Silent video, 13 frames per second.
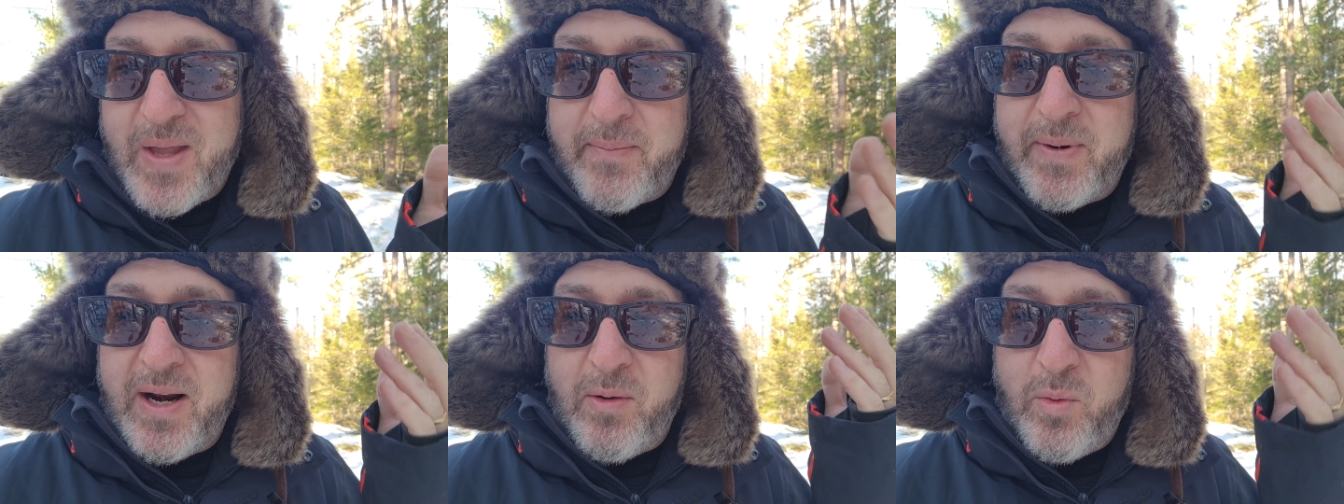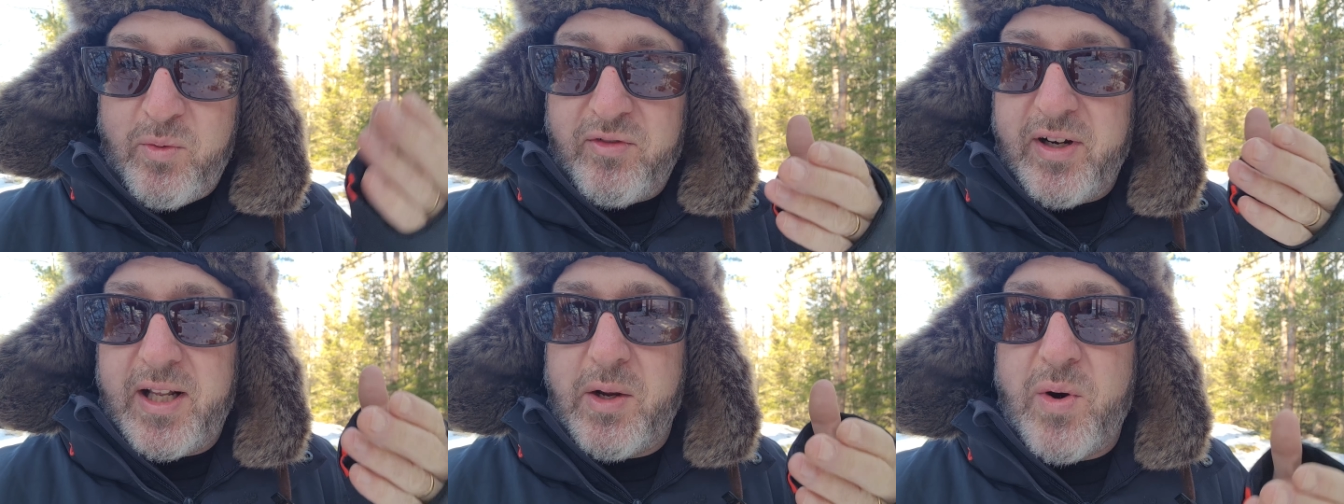I mean, I
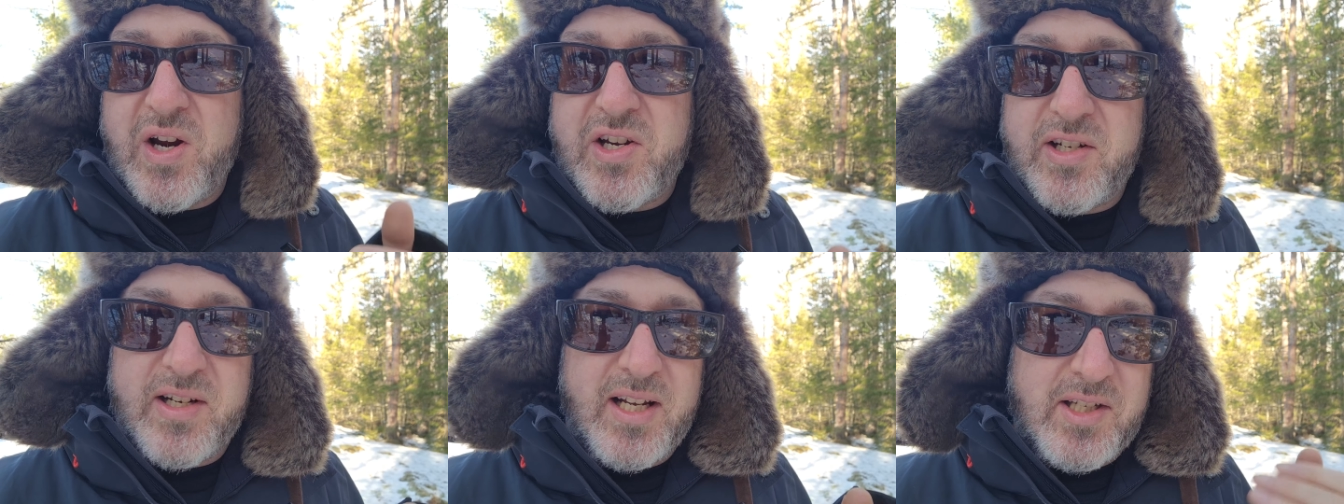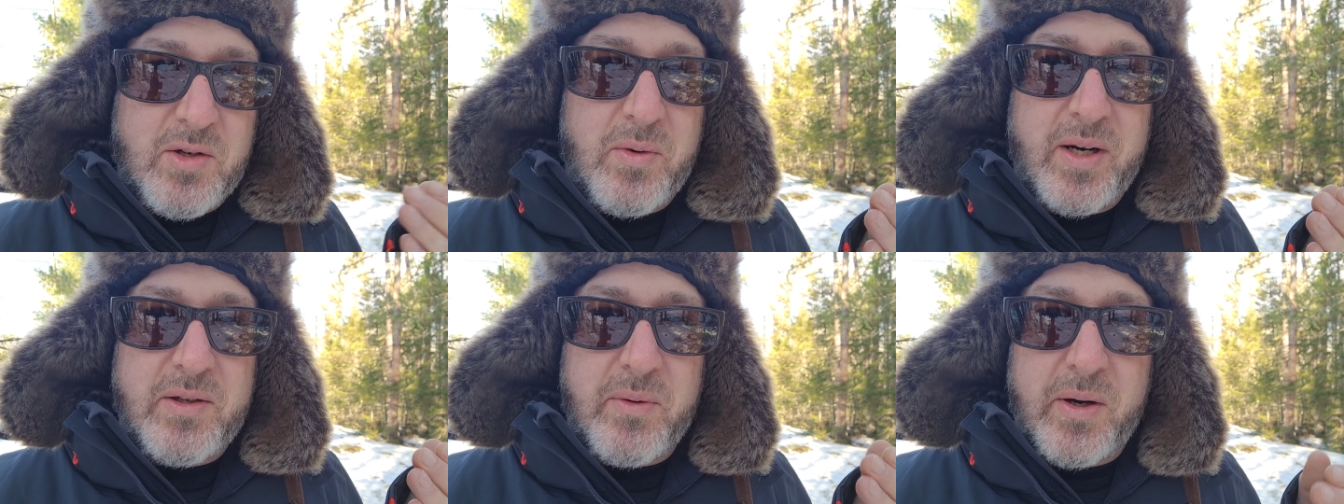really wish it's
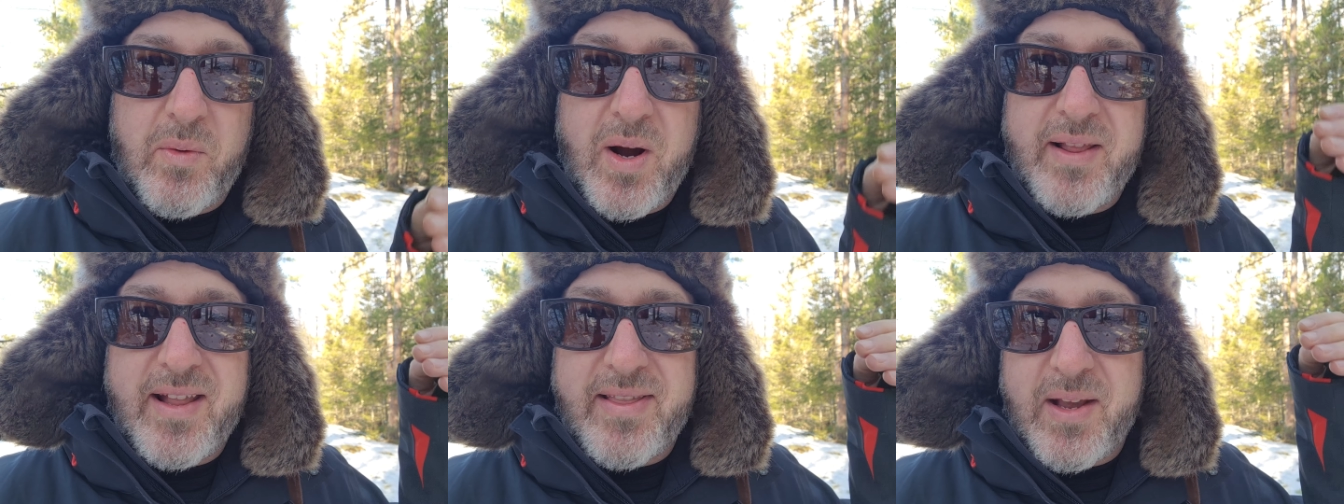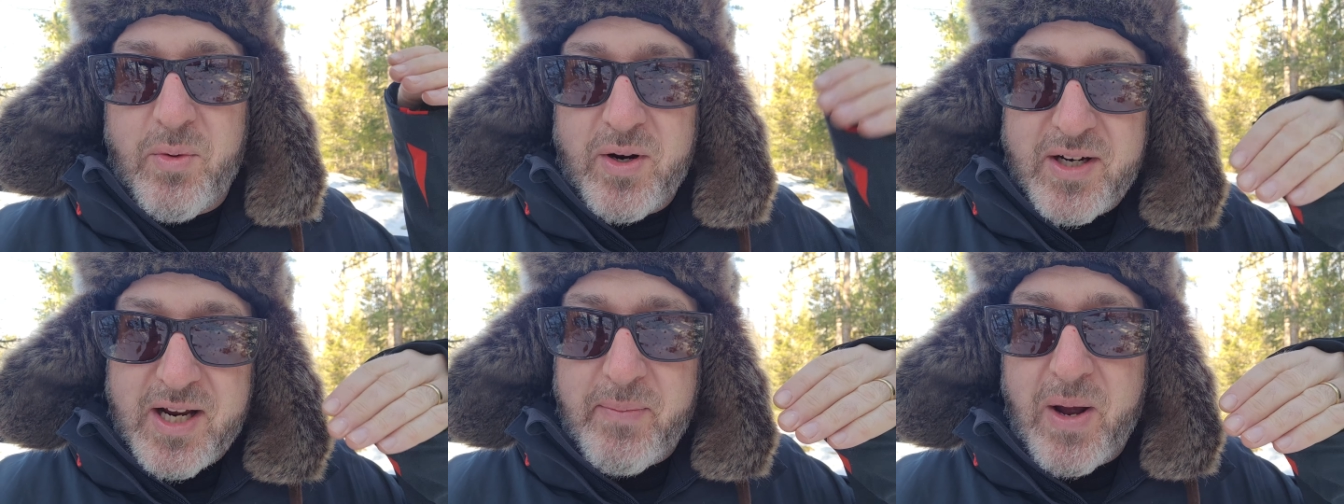2021 that they
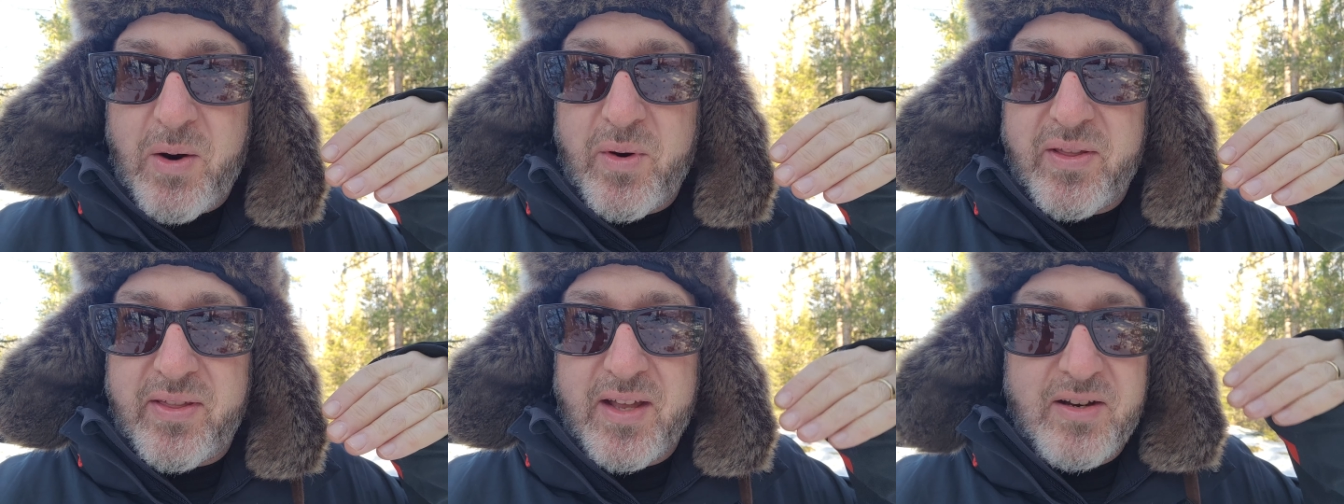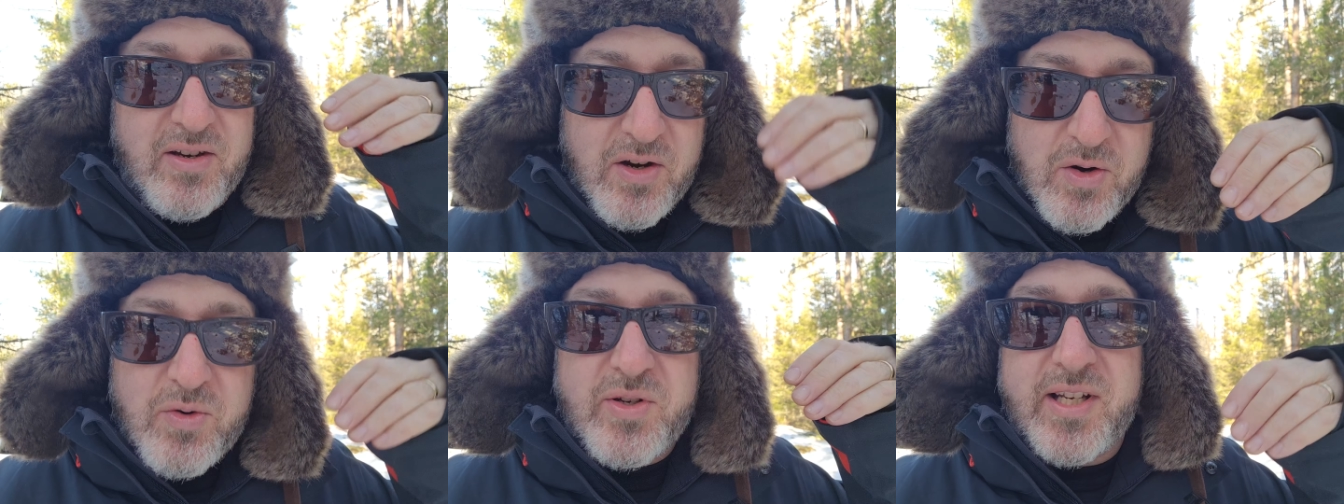would come out with
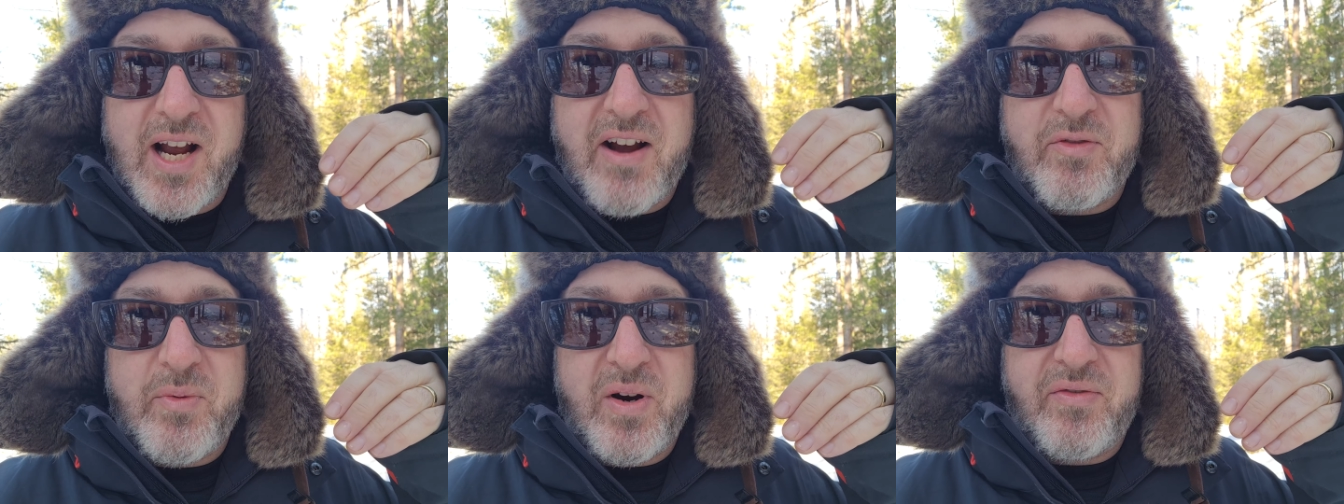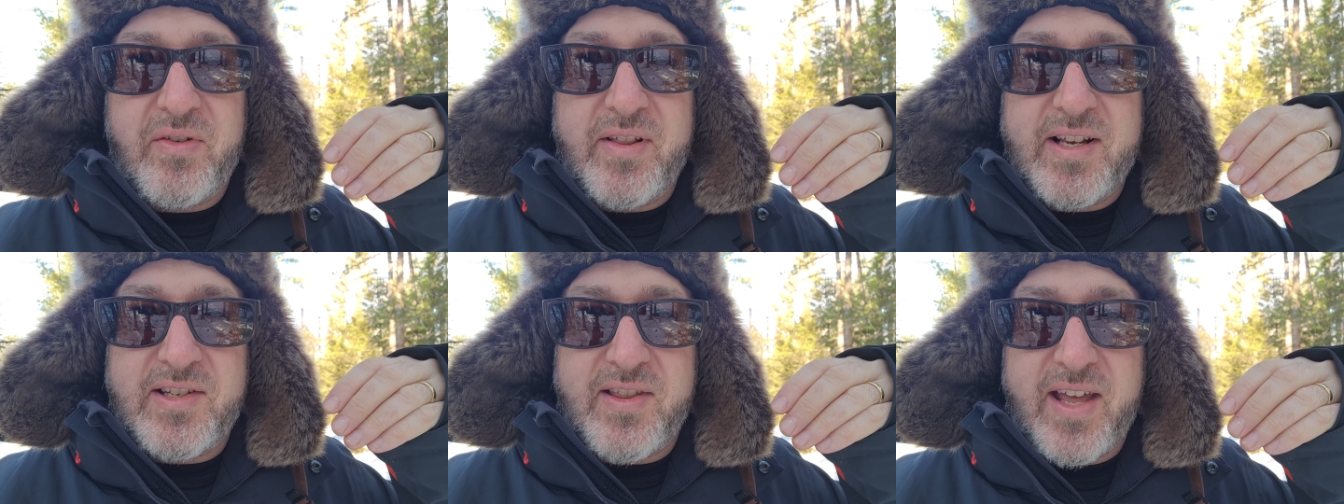new software for
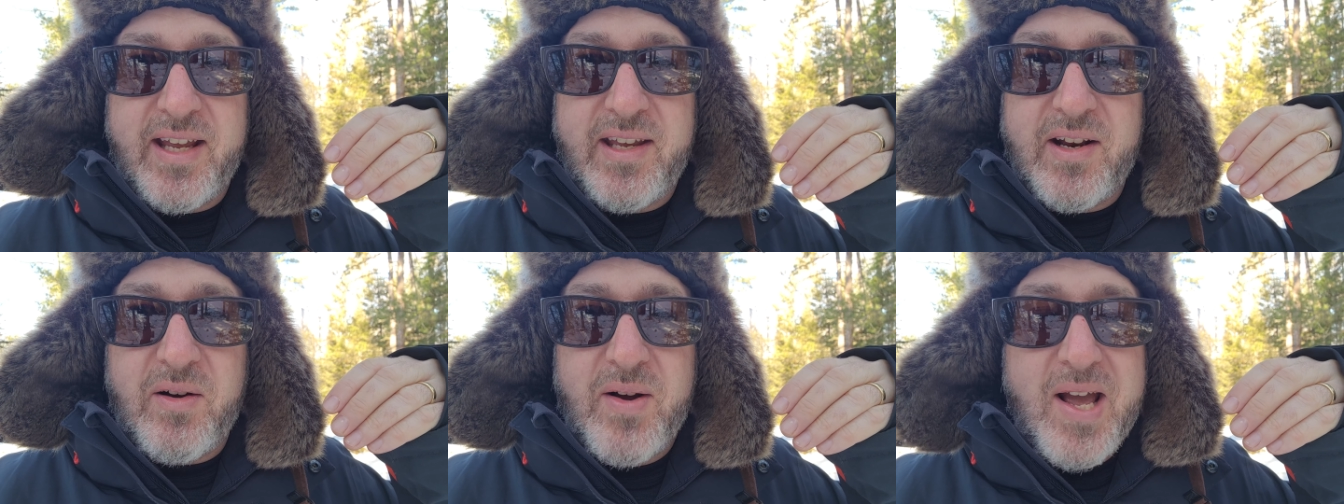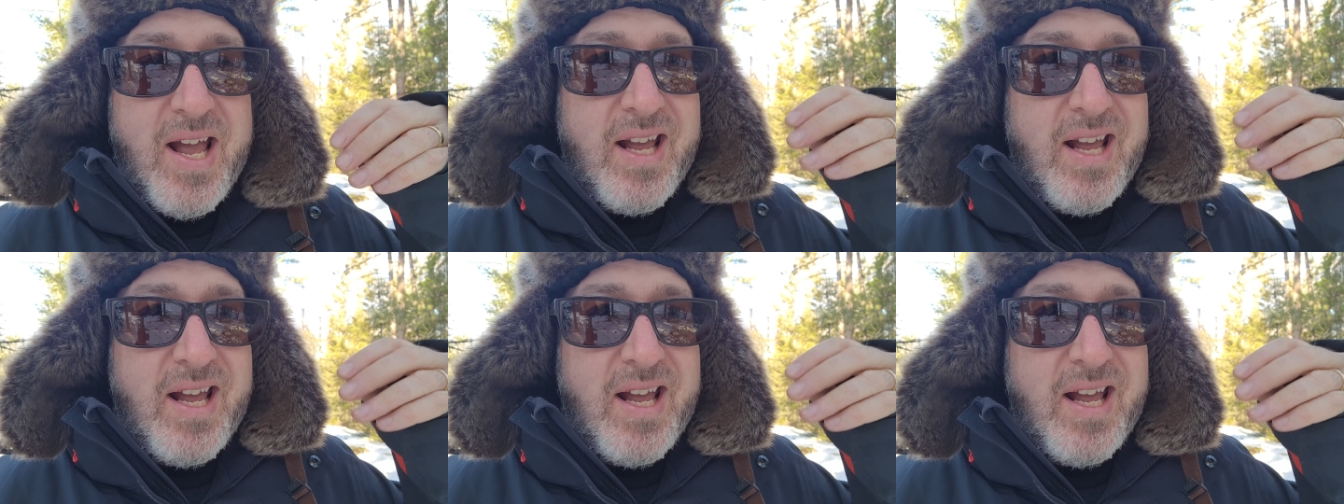this thing, you know?